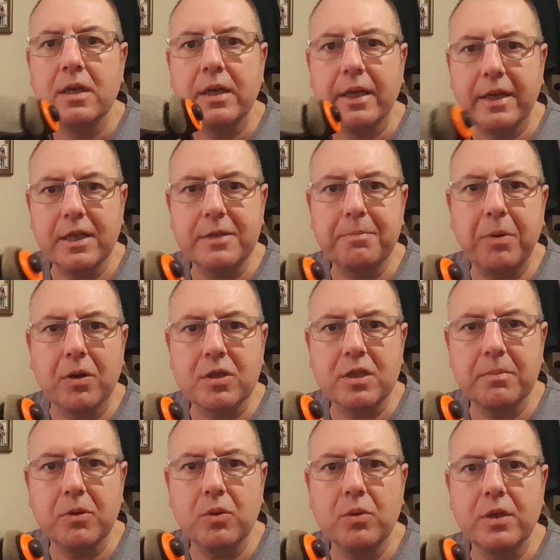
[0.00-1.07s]
It is
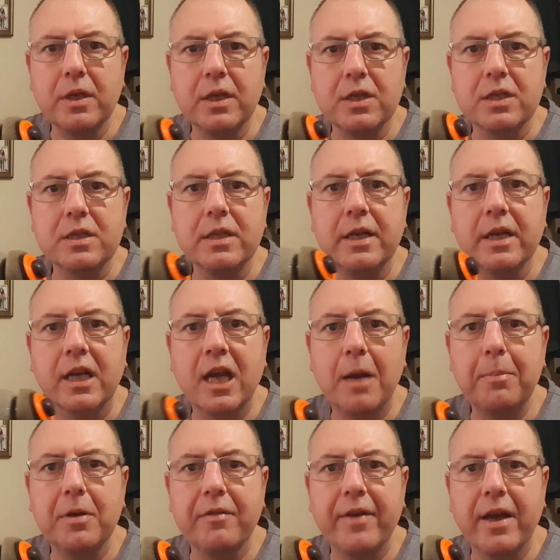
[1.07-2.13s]
possible. You just need a
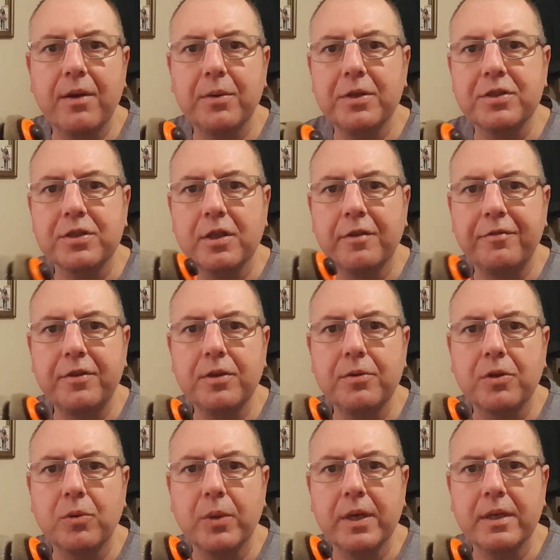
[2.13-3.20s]
couple of hours, a few
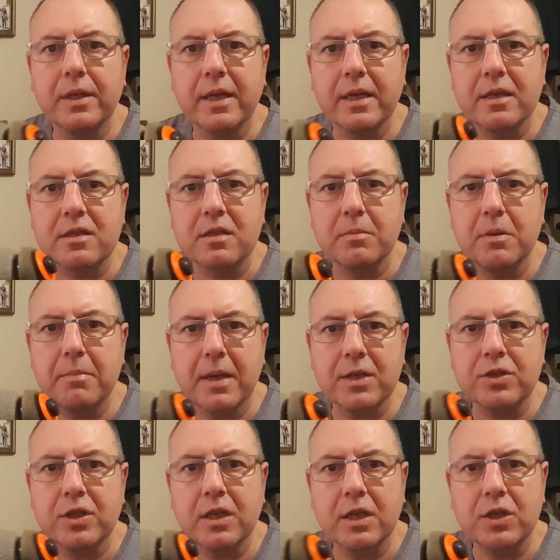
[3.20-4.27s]
quid, and some
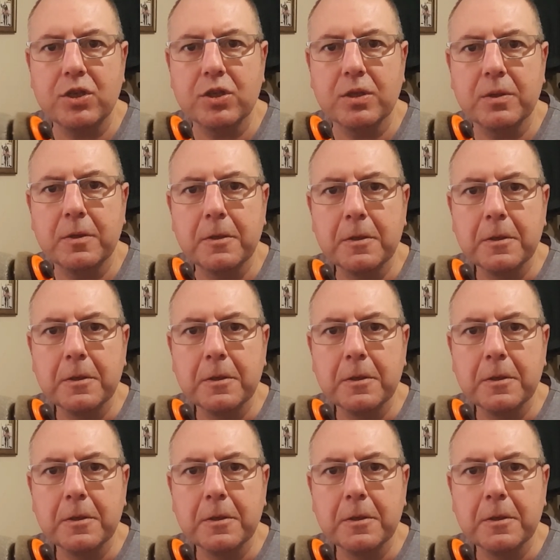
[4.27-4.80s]
imagination.